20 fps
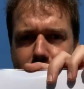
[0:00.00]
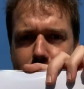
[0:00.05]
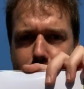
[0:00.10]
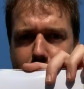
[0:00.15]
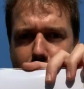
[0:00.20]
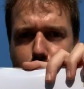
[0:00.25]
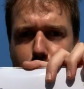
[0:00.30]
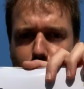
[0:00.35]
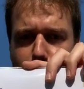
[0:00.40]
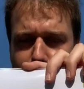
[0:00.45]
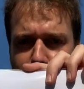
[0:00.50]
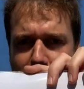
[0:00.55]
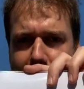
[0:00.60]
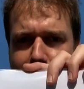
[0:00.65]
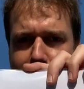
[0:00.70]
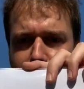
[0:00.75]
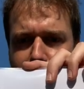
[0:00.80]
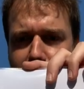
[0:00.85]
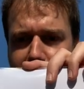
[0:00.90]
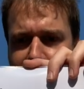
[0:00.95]
about what
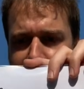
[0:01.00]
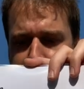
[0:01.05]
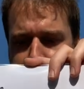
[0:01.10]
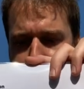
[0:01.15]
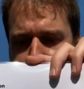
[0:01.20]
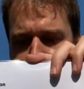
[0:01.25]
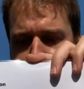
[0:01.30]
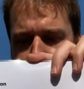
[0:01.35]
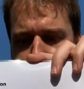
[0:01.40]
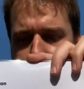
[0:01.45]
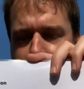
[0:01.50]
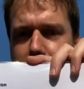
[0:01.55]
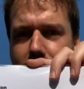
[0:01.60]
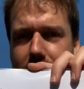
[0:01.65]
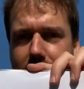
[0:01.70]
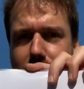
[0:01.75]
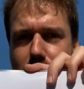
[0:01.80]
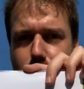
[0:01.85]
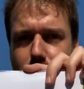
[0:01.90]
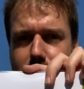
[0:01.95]
challenges there were
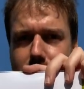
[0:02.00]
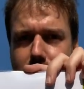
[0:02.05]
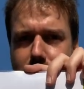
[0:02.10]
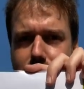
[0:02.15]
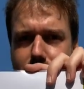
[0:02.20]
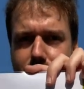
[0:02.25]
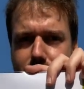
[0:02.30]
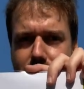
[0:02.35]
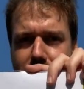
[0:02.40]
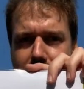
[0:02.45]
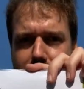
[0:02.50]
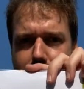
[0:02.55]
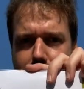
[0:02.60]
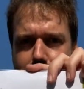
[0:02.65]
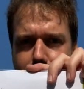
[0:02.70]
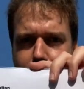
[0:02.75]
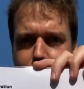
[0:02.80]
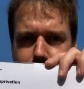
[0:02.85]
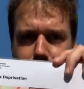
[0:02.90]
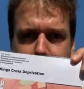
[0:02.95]
in
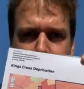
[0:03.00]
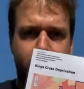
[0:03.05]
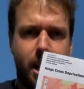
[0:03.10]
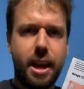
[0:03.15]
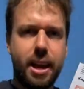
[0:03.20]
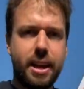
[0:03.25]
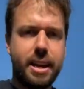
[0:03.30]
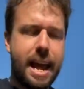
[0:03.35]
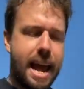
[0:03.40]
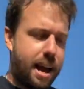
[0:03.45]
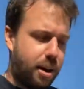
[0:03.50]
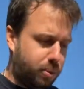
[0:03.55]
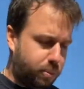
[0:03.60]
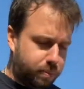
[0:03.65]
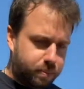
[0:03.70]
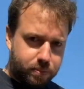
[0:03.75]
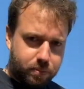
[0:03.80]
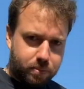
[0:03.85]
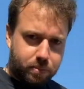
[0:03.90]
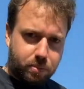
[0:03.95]
2015. Now,
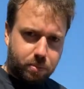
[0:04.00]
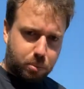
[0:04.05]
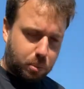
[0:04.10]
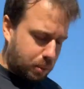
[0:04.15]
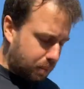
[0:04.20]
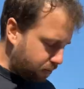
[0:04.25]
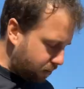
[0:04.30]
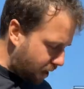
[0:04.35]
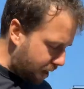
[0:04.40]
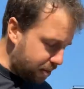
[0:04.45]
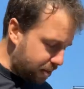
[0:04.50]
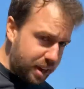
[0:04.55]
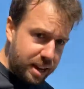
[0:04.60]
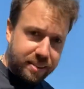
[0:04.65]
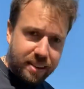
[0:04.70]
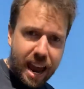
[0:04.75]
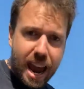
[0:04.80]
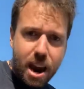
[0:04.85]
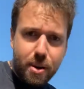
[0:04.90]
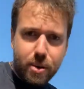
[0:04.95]
this
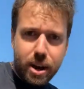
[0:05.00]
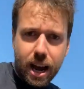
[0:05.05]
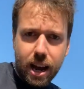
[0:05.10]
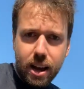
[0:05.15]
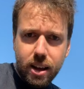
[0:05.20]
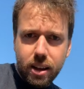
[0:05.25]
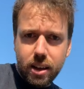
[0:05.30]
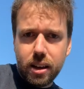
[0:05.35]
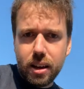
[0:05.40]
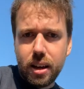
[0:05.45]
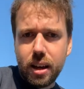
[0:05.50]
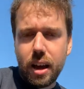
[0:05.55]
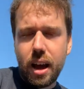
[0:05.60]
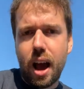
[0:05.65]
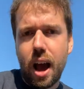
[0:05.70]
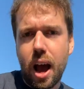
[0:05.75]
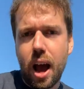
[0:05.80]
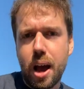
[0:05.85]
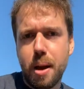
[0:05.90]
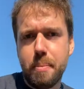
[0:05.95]
area
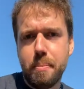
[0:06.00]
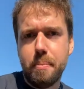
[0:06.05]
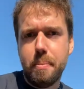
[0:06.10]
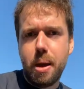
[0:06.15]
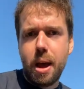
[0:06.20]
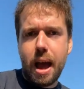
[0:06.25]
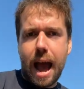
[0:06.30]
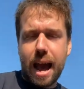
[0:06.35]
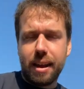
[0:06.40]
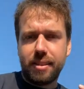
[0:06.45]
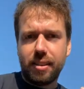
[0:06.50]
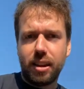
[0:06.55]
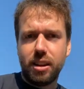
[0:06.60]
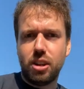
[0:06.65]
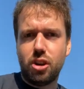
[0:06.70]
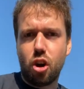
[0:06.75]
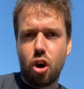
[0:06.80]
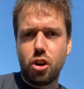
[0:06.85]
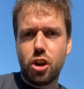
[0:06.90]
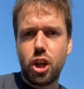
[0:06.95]
has
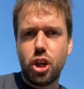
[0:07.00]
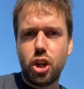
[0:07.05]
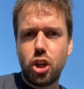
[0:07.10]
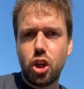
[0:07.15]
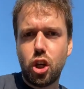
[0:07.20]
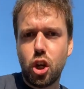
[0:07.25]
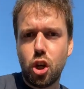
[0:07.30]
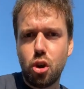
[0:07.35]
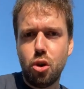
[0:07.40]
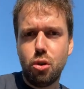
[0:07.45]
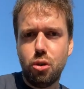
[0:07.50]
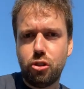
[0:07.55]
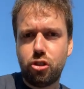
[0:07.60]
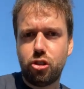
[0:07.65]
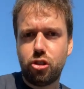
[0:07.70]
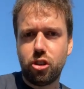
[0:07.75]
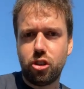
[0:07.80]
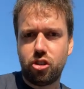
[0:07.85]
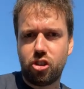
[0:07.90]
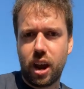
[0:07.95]
undergone
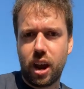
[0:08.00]
huge change.